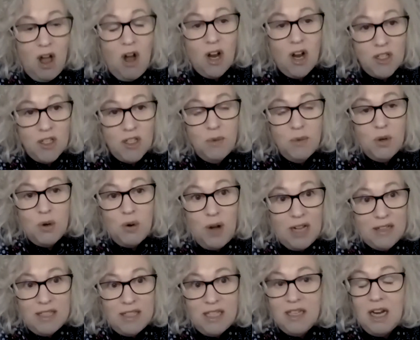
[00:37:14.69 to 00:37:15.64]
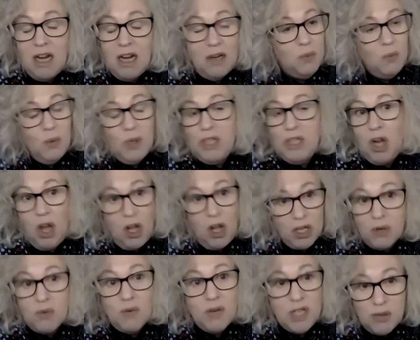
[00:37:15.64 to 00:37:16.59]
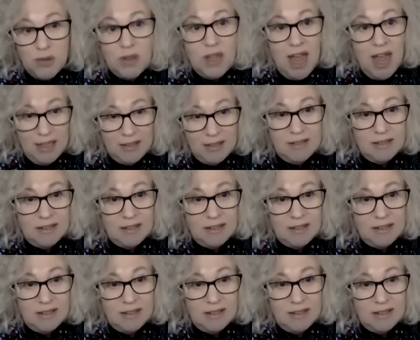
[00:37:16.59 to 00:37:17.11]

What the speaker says: are democratic and will not agree to that.